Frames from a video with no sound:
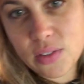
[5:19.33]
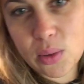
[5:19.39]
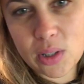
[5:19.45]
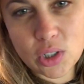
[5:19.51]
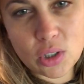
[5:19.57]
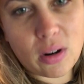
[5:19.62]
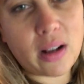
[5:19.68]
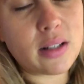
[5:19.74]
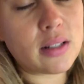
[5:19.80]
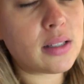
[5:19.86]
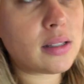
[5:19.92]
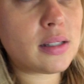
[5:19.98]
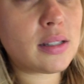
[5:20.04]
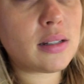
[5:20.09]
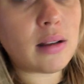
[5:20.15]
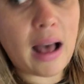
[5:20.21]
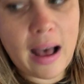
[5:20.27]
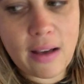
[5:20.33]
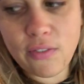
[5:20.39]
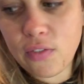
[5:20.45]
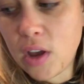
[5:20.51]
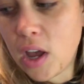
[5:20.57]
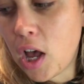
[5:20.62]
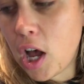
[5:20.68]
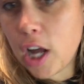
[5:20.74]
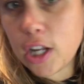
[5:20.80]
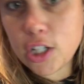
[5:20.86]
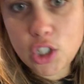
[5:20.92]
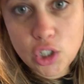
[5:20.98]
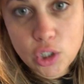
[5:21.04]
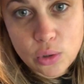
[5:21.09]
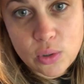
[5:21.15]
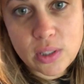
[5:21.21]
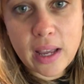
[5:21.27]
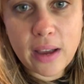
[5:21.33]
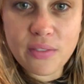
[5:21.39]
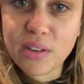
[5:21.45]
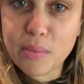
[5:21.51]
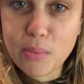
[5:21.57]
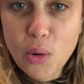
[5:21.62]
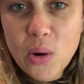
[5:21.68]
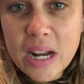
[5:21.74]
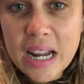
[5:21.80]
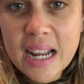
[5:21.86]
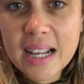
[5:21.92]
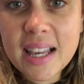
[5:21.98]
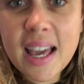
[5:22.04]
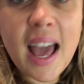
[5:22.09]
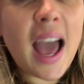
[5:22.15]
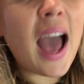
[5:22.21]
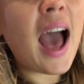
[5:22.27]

So I try and have a juice every morning,